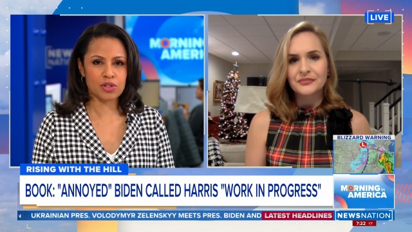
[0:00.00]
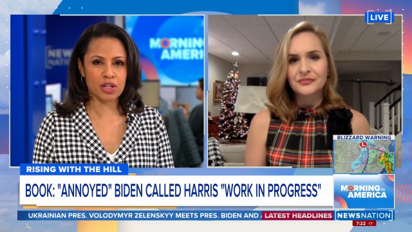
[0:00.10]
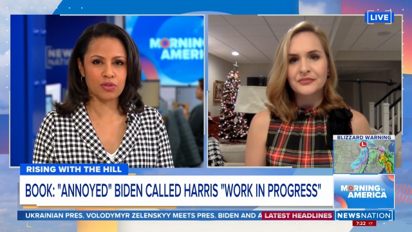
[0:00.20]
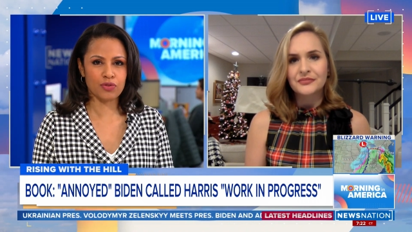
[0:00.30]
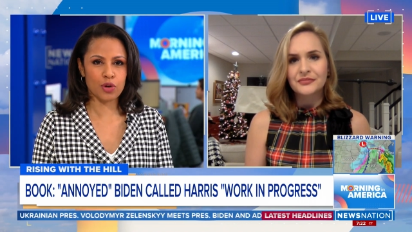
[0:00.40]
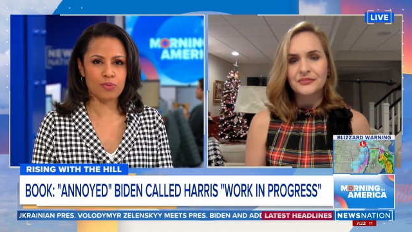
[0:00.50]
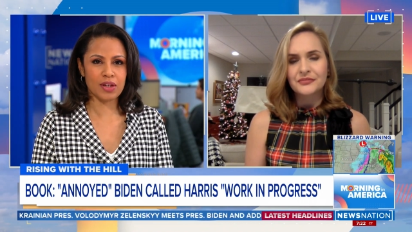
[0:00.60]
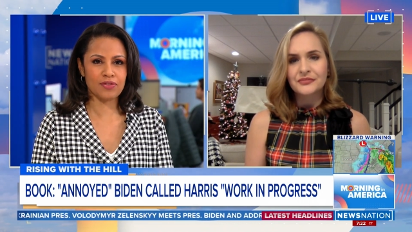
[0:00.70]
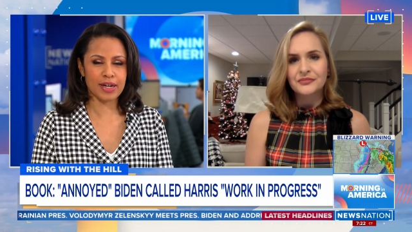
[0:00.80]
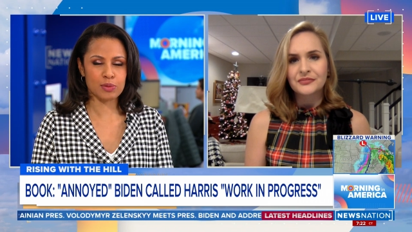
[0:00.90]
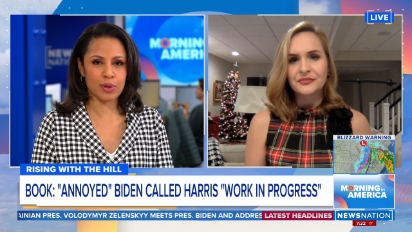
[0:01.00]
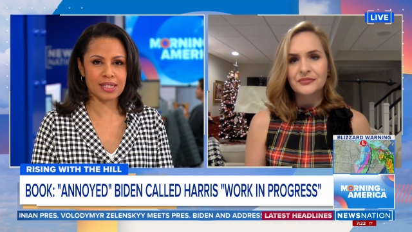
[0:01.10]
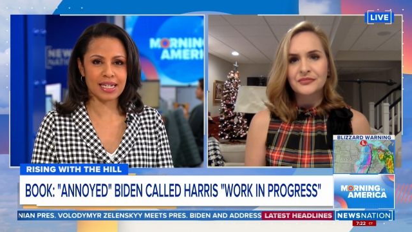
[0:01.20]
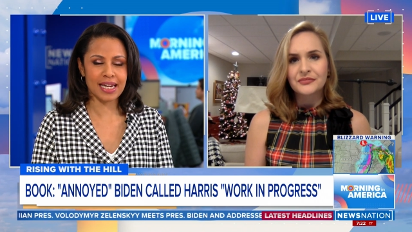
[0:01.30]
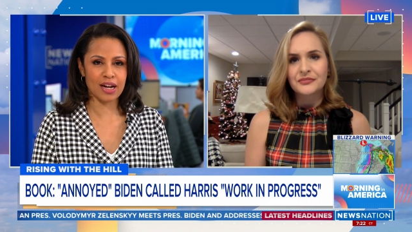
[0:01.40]
Speaker 1: to confirm that Vice
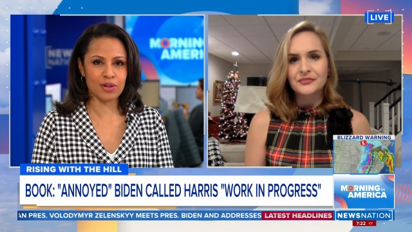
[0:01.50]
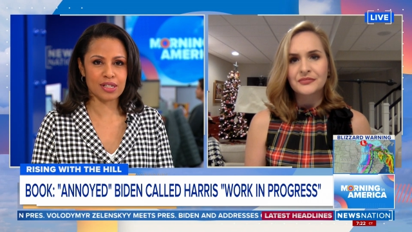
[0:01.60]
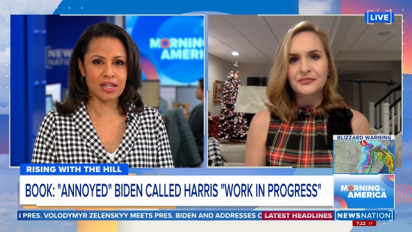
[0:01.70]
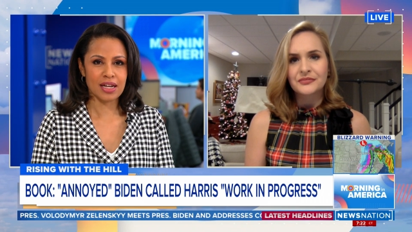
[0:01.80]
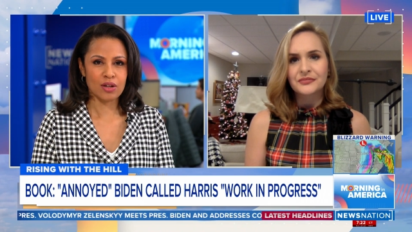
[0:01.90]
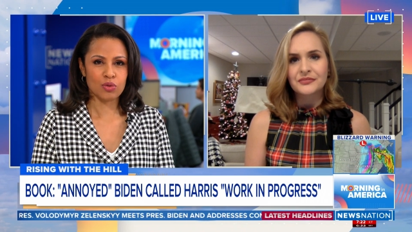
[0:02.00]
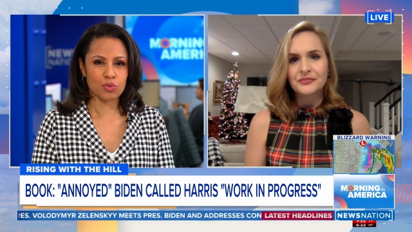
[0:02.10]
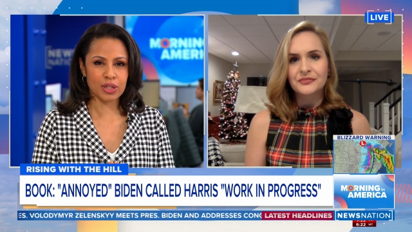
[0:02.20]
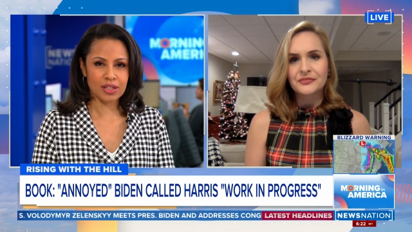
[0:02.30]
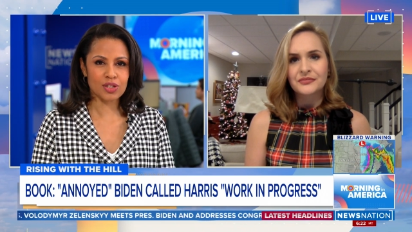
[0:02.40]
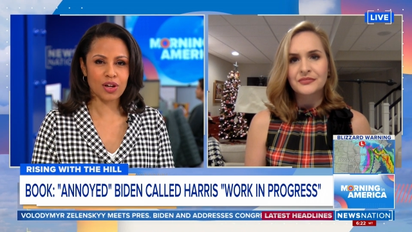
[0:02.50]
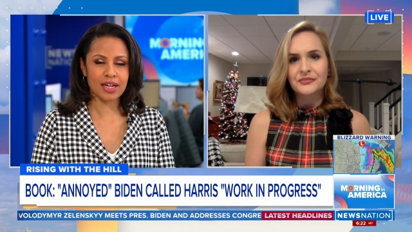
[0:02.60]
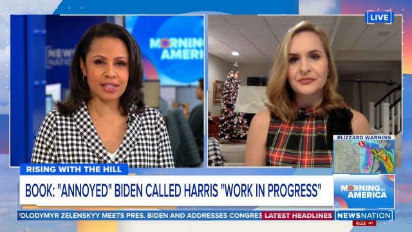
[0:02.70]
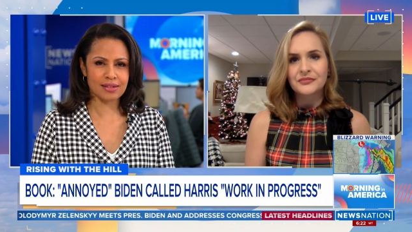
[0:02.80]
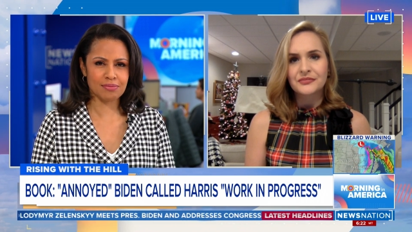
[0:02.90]
President Harris really saw
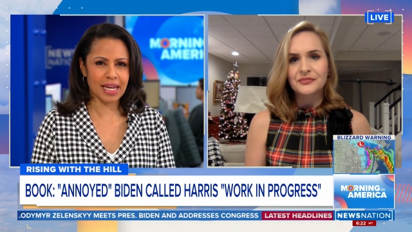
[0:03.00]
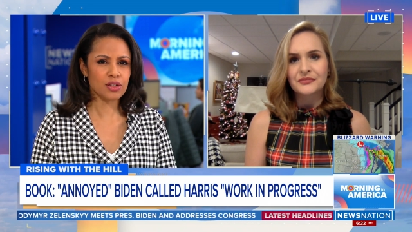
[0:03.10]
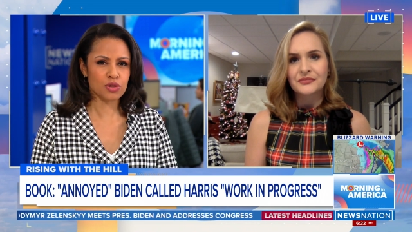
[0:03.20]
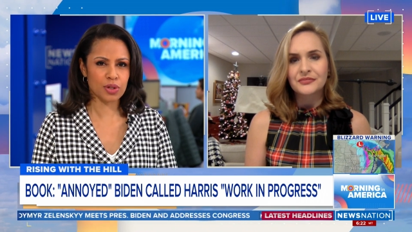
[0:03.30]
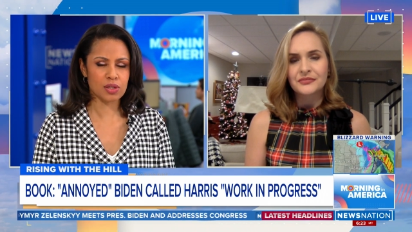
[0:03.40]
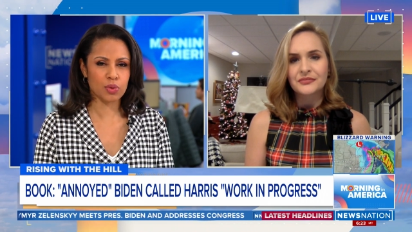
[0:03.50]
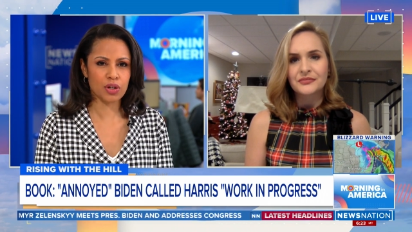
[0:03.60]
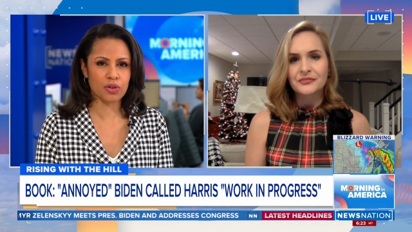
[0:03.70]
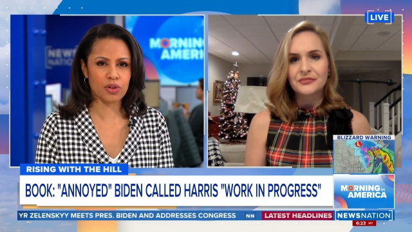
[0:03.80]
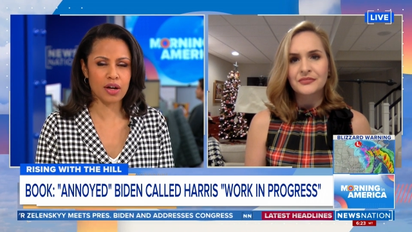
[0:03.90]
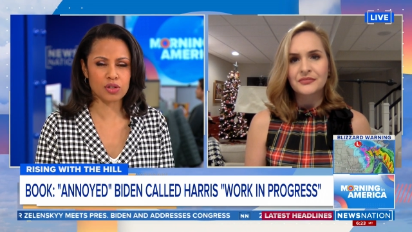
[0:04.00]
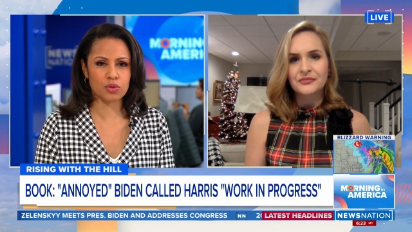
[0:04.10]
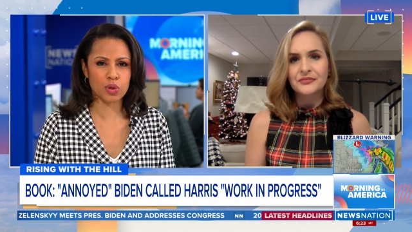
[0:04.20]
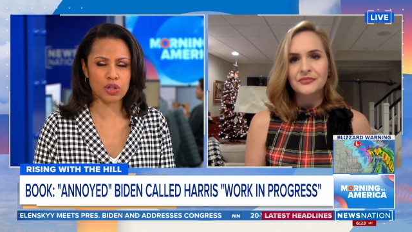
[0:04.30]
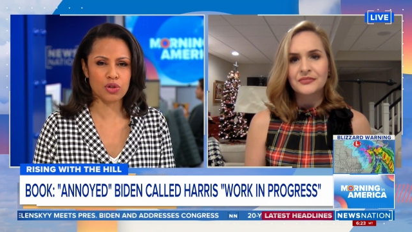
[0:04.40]
it as dangerous. What are your thoughts, or
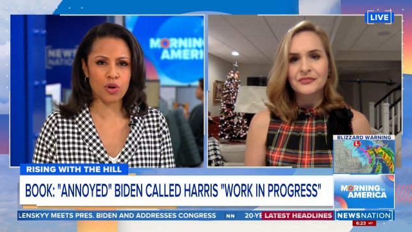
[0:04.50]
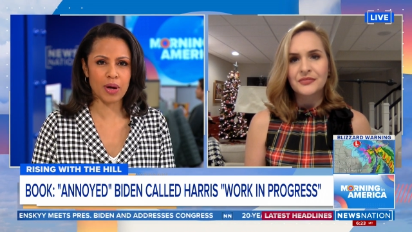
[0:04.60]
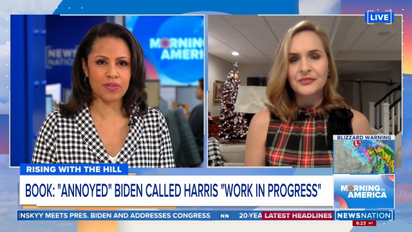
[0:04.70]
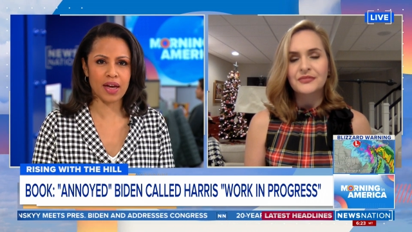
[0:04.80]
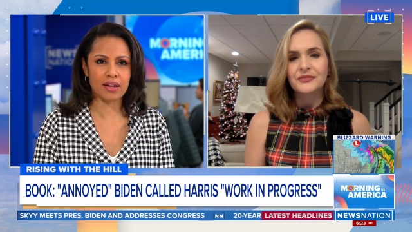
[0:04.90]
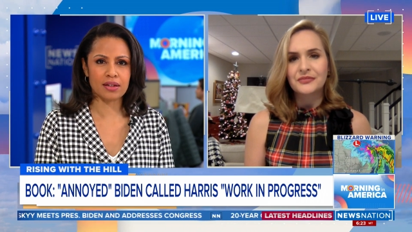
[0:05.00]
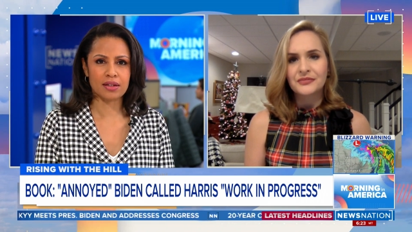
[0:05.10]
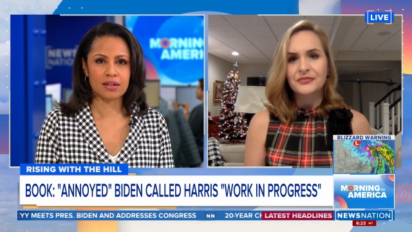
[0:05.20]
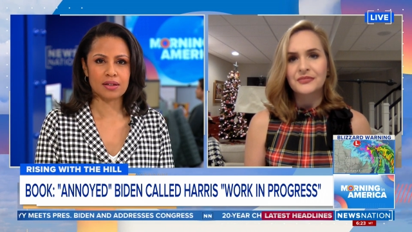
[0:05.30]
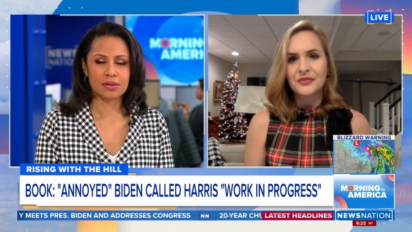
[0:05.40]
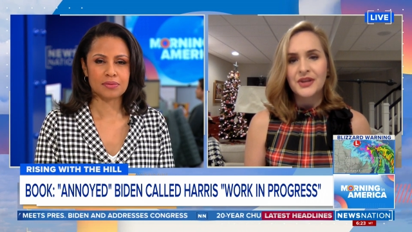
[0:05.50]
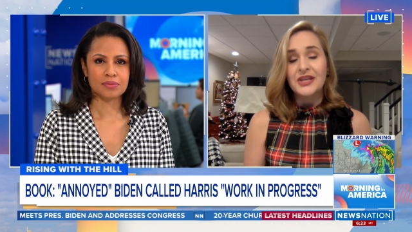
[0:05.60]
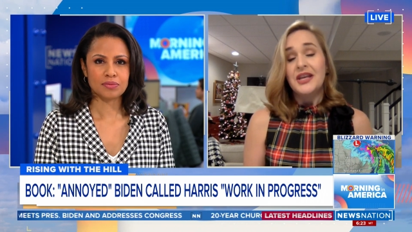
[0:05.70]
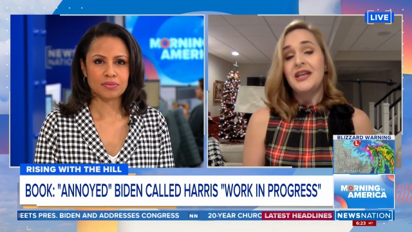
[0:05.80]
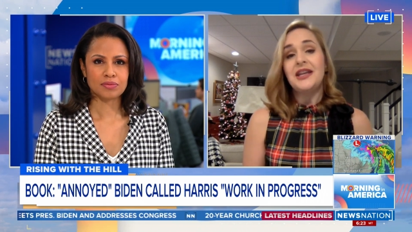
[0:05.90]
what do you know about that?
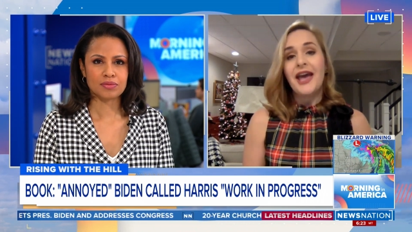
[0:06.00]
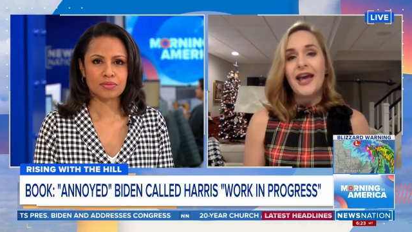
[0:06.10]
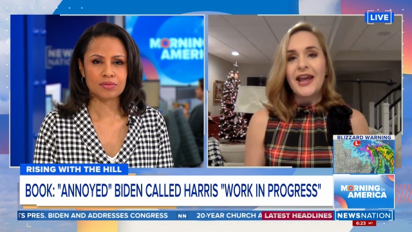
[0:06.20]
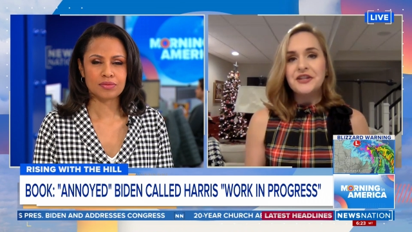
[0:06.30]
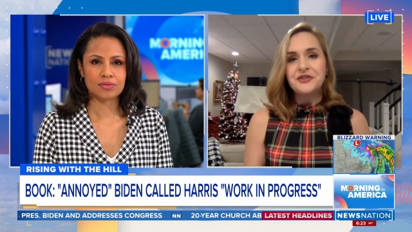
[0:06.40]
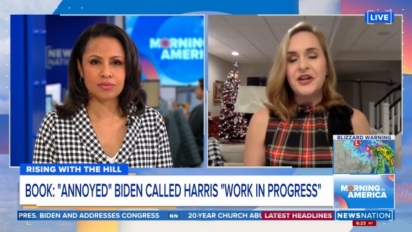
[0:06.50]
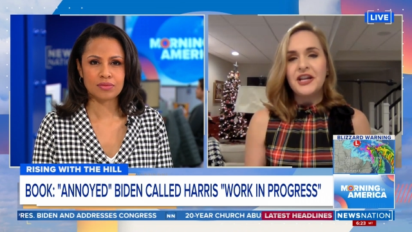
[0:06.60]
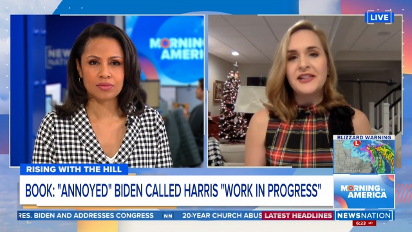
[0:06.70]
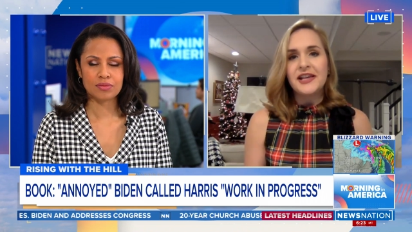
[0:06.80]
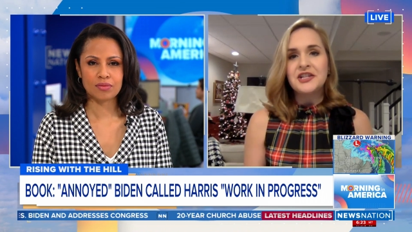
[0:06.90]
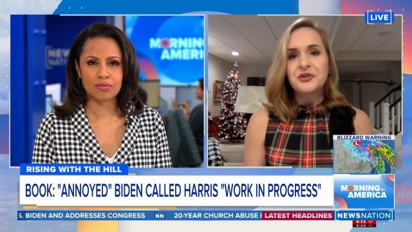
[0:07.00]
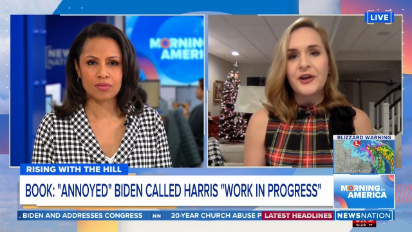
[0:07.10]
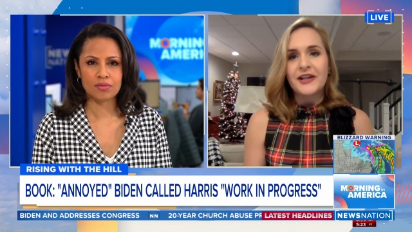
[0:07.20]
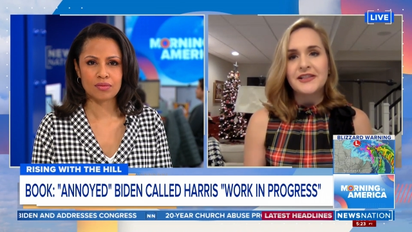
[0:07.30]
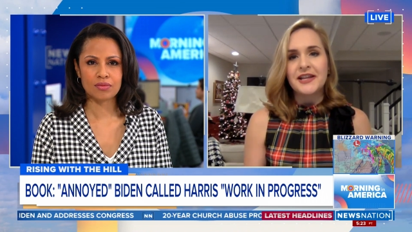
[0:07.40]
Speaker 2: Yeah, Adrienne, it's
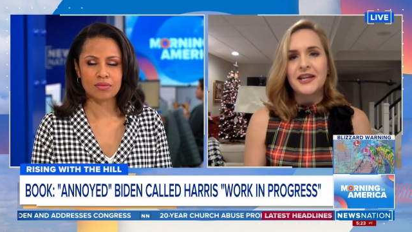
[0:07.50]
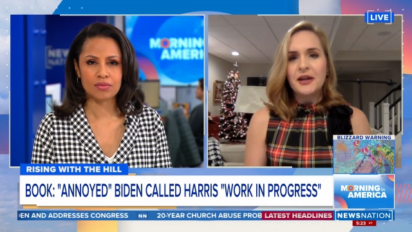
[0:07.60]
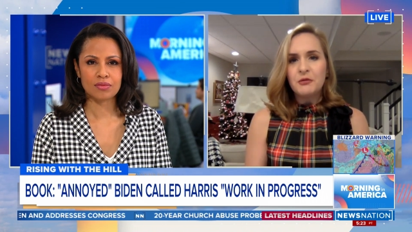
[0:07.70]
interesting. And I